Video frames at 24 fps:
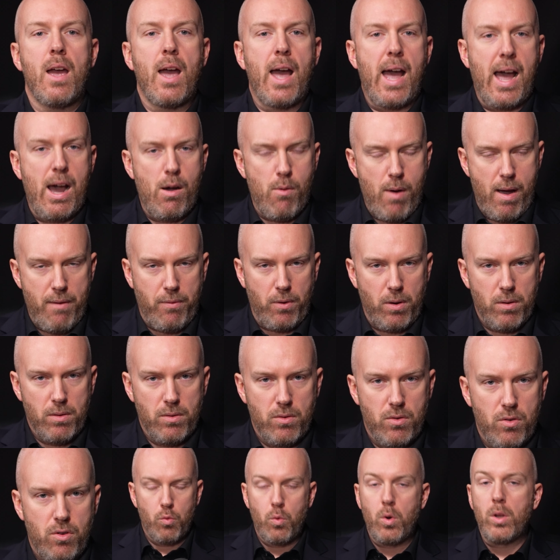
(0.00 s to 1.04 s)
However,
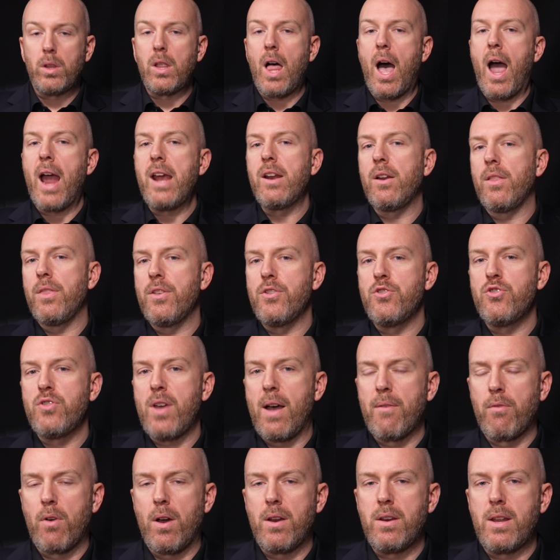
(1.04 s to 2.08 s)
relying on the
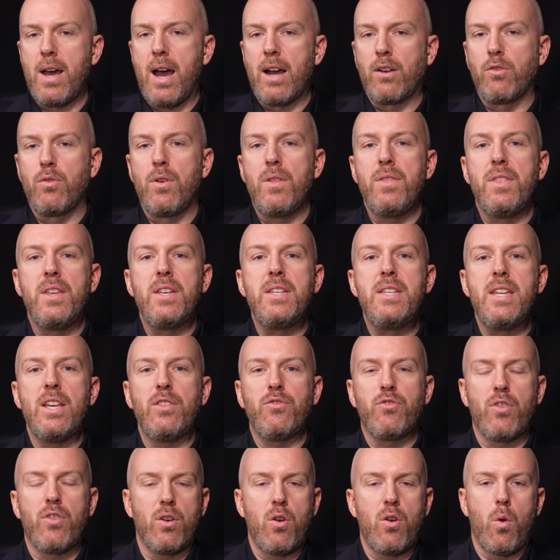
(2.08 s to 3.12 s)
Chevron doctrine, the
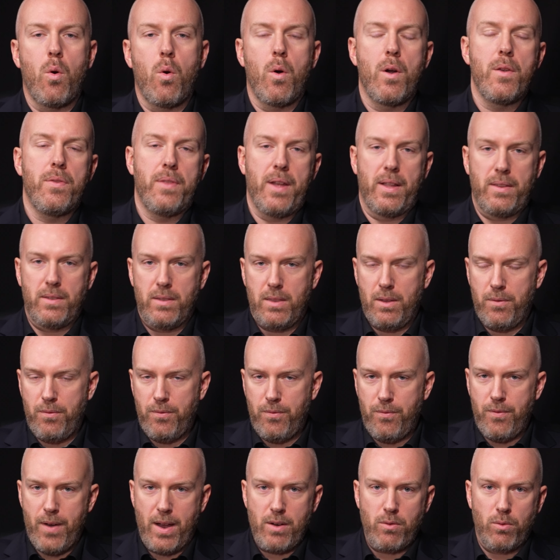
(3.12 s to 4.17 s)
district court, that's the
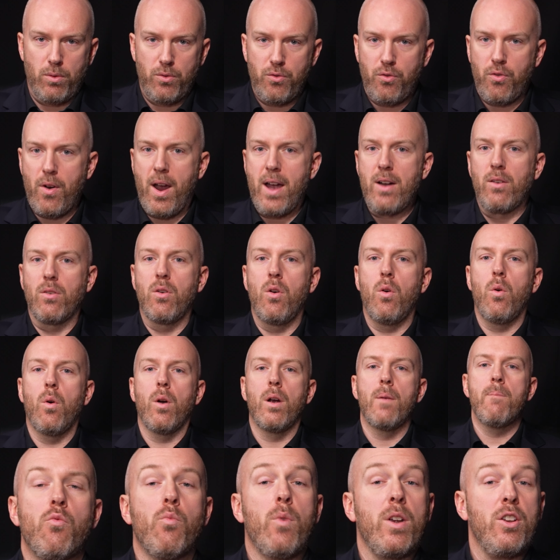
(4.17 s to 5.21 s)
federal trial
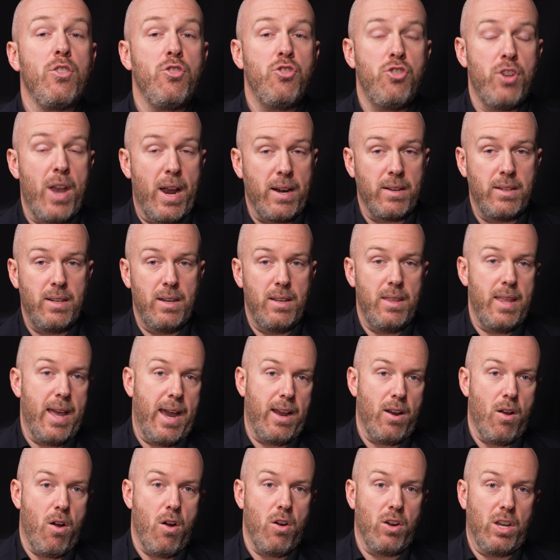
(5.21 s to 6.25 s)
court, rejected
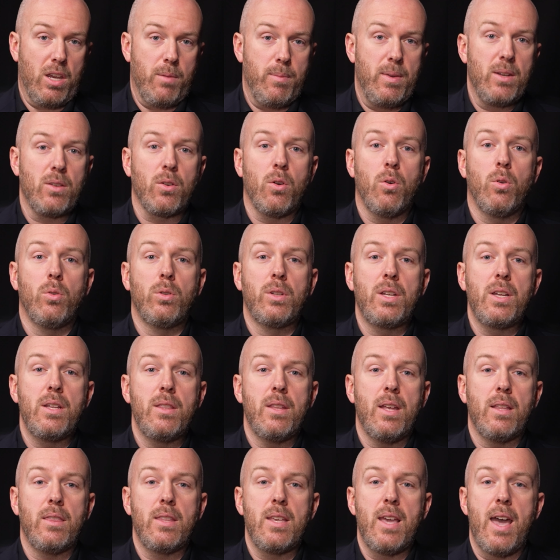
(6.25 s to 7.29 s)
that argument, holding
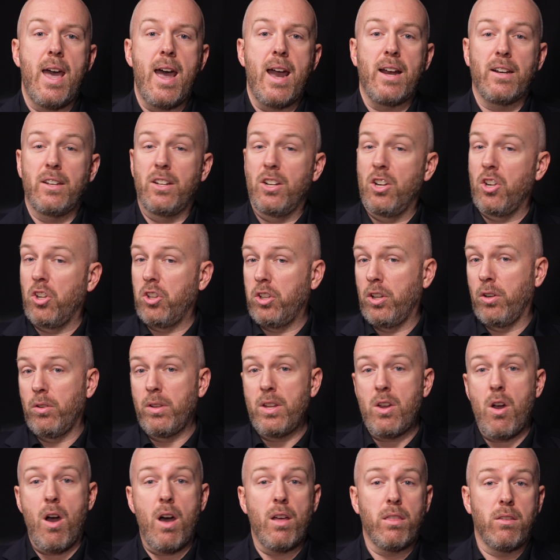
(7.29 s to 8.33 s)
that the act clearly
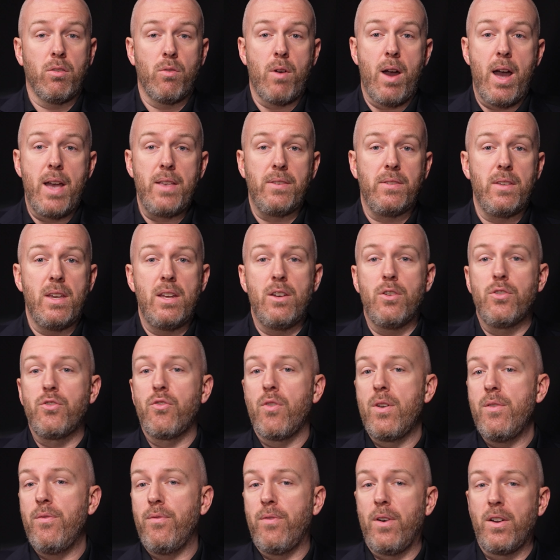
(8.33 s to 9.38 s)
authorized
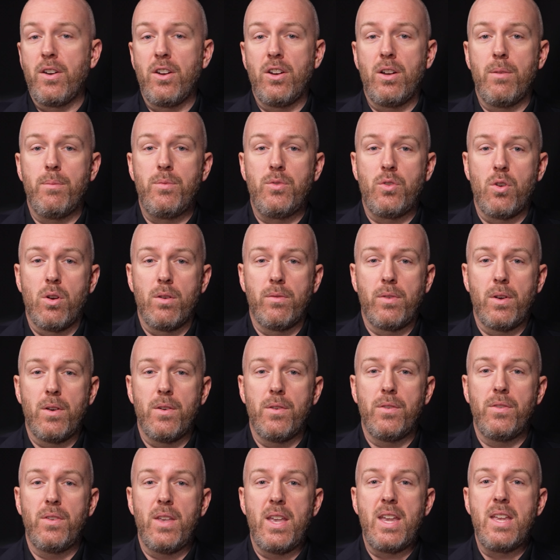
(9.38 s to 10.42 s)
industry-funded
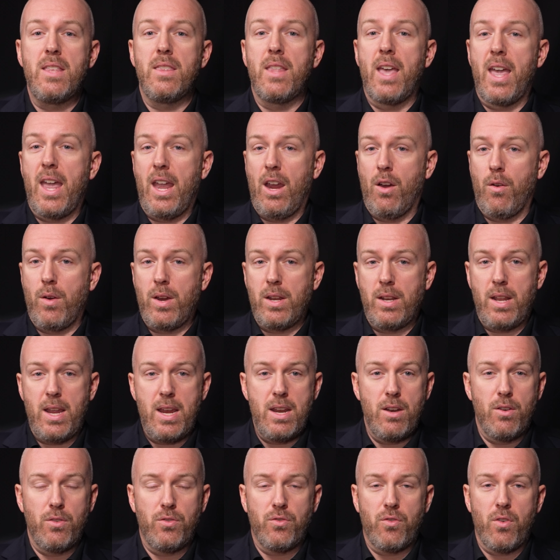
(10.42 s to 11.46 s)
observers in the herring
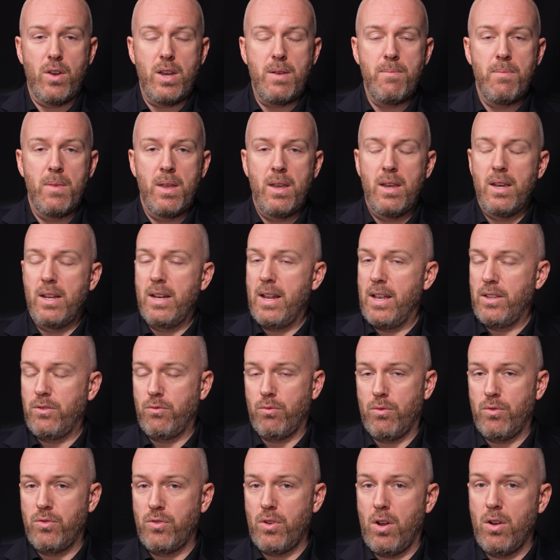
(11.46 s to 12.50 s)
industry, and as a
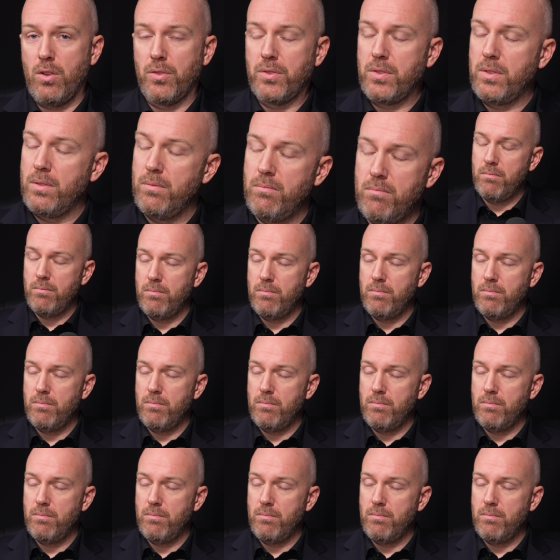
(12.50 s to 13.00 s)
result,